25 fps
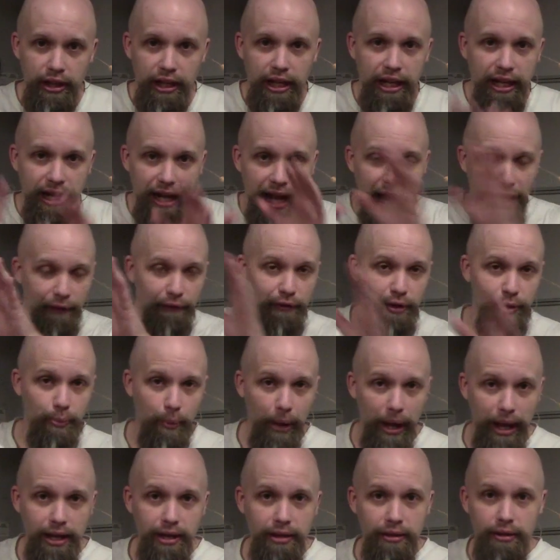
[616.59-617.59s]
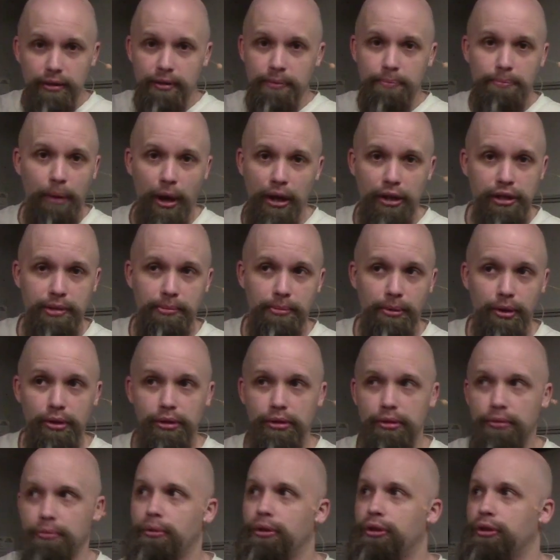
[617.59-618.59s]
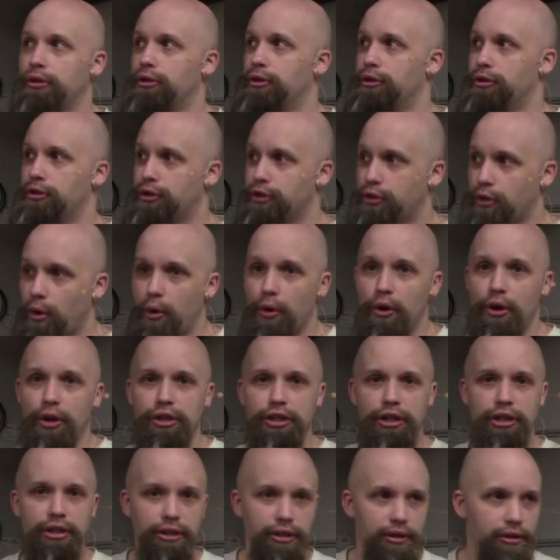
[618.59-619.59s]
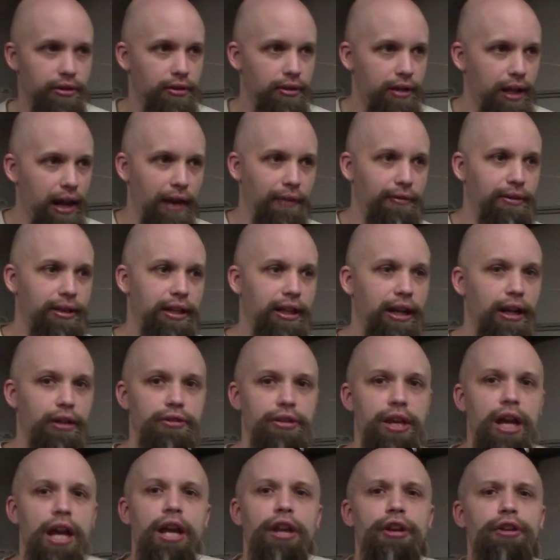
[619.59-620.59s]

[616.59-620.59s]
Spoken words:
in every way possible with your storage and everything else.